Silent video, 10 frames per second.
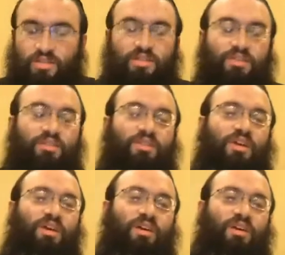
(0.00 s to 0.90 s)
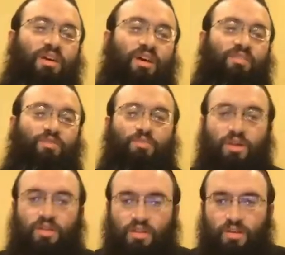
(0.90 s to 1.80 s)
and says, "Listen, I, I have no
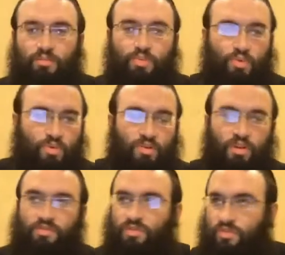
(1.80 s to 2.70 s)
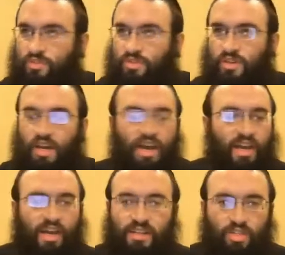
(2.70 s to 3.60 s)
money. I'm poor. I have
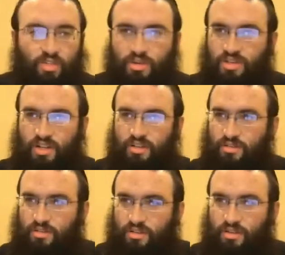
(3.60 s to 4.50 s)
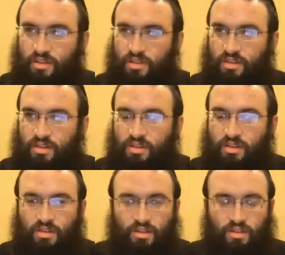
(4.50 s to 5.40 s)
children. I need three hundred dollars." So
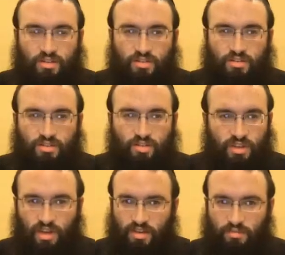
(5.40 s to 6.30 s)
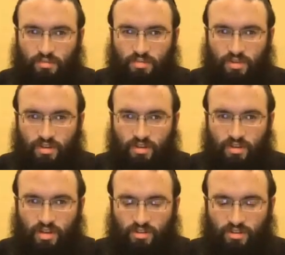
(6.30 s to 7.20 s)
you're looking at him
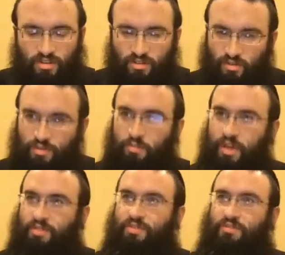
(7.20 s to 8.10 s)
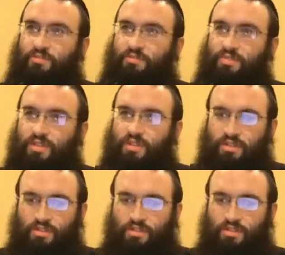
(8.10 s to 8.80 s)
and you feel bad for him,